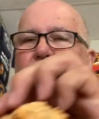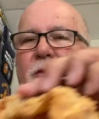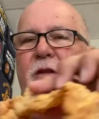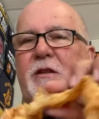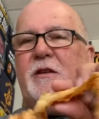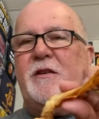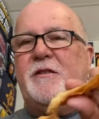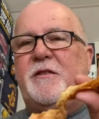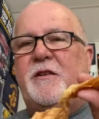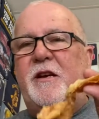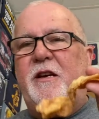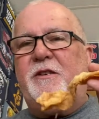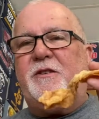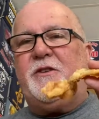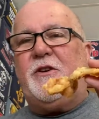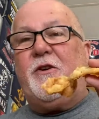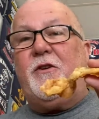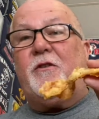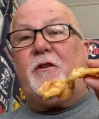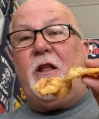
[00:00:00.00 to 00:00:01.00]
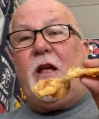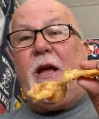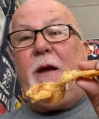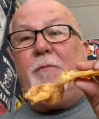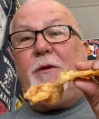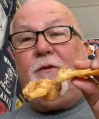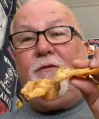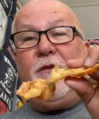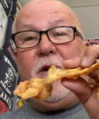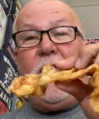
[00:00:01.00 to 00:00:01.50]
This is their claim
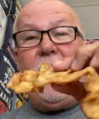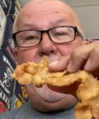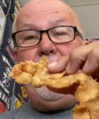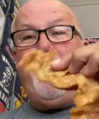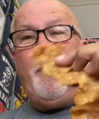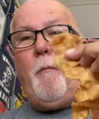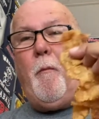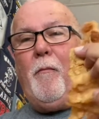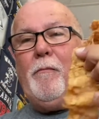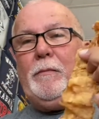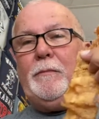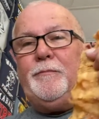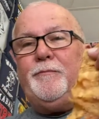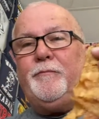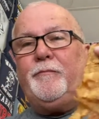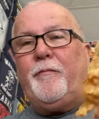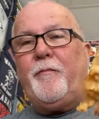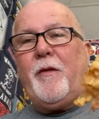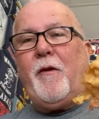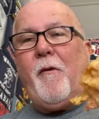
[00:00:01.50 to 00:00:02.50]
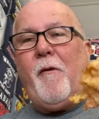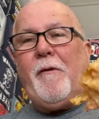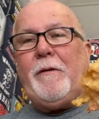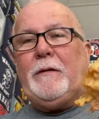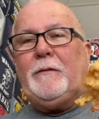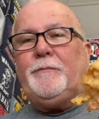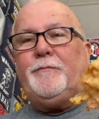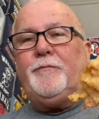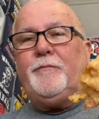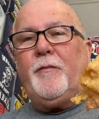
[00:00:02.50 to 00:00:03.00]
to fame.
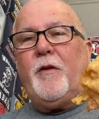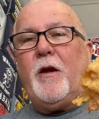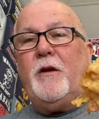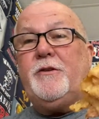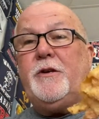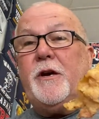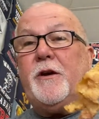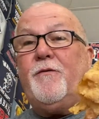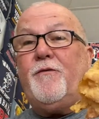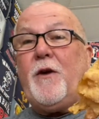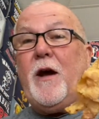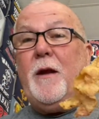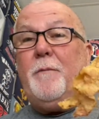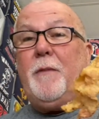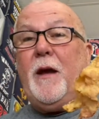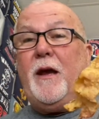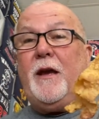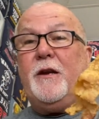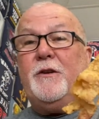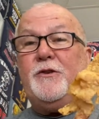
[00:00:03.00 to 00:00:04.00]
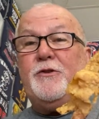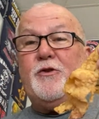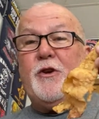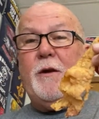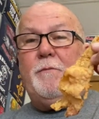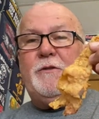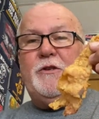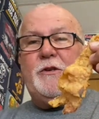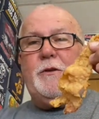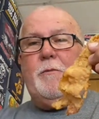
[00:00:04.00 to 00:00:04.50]
Chicken fried bacon strips.